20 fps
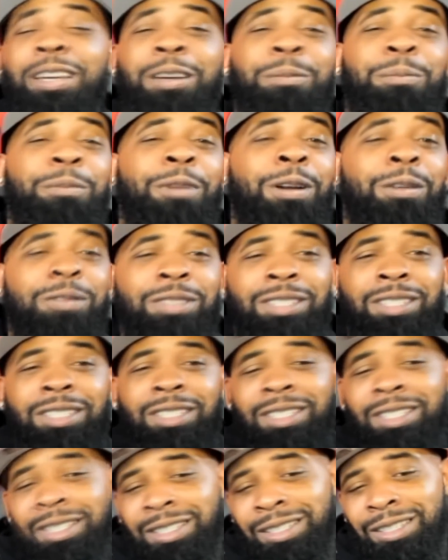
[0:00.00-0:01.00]
about
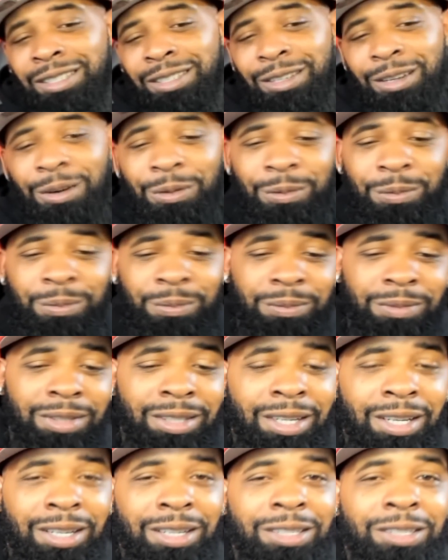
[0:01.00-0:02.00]
this just dope.
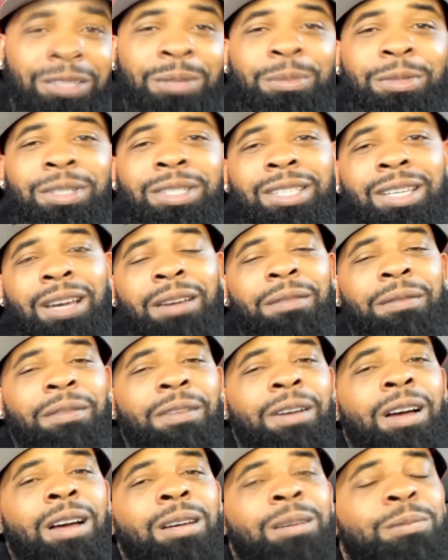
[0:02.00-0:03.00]
It's good summertime
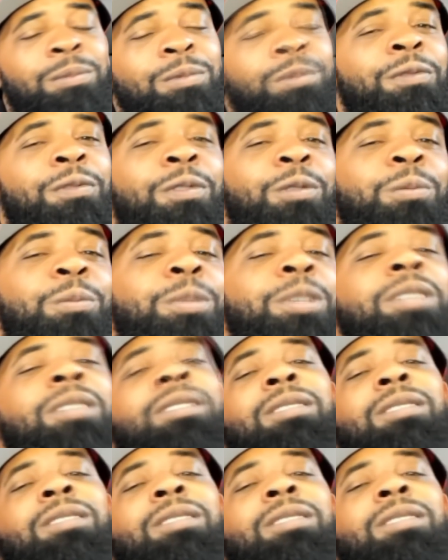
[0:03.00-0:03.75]
vibes. You feel me?